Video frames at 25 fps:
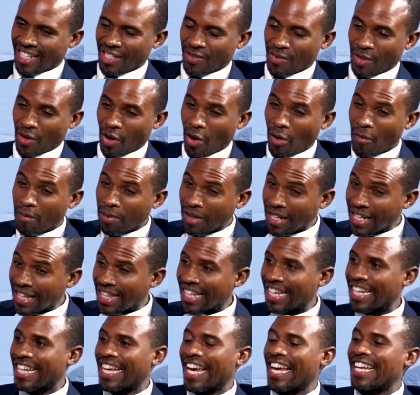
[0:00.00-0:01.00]
as we opened
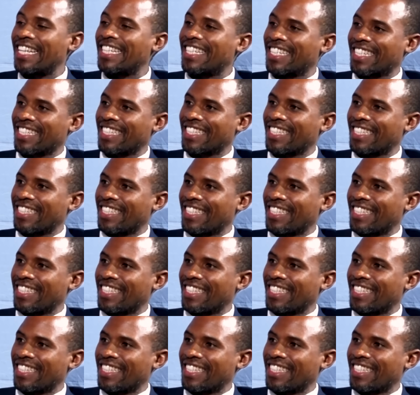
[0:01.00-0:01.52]
the gate,